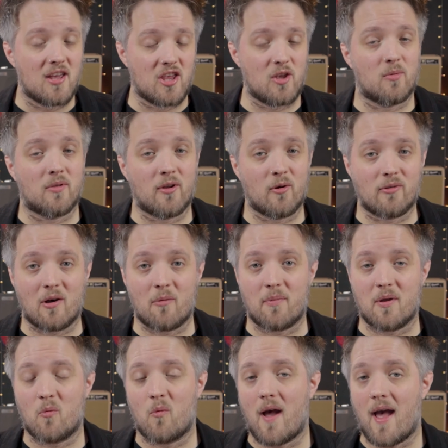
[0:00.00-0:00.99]
you will no doubt
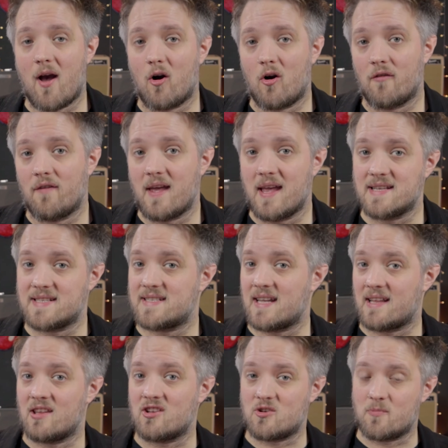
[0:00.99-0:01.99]
be aware of his
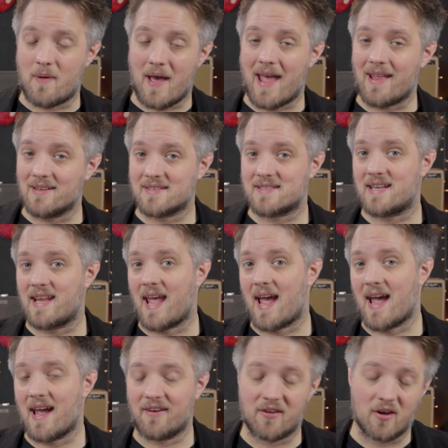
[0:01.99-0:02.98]
signature pedals that he
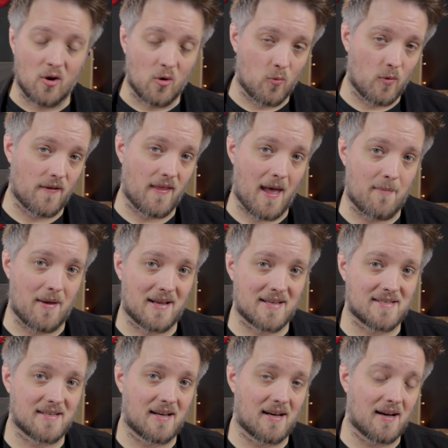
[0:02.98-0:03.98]
had with
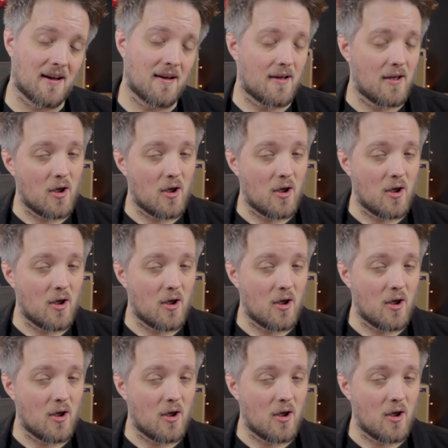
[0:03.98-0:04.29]
MXR.